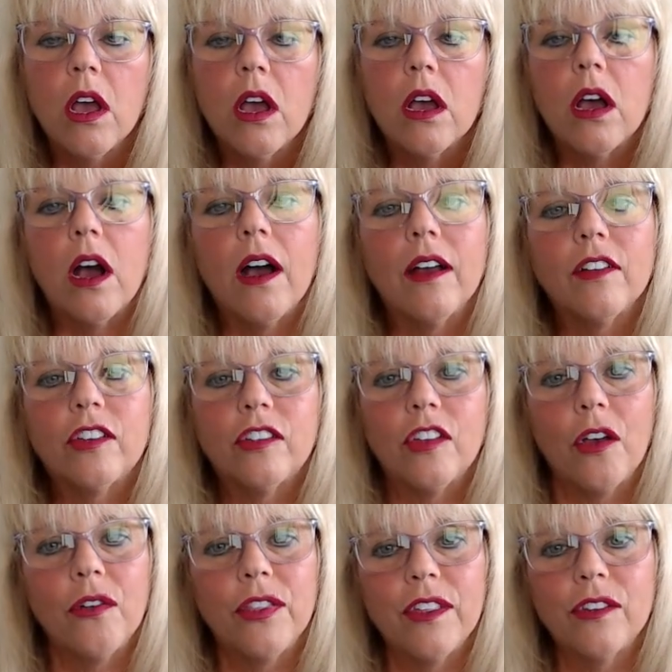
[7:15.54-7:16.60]
Uh,
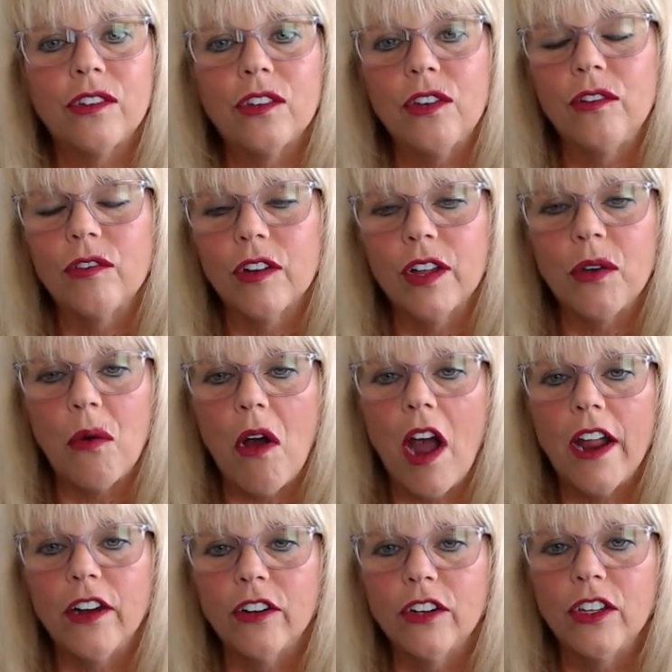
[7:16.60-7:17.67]
so this could
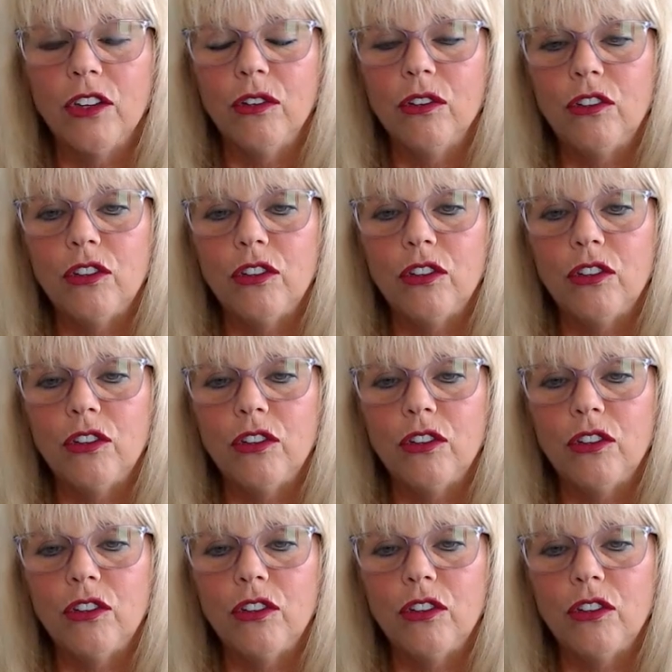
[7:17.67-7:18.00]
require you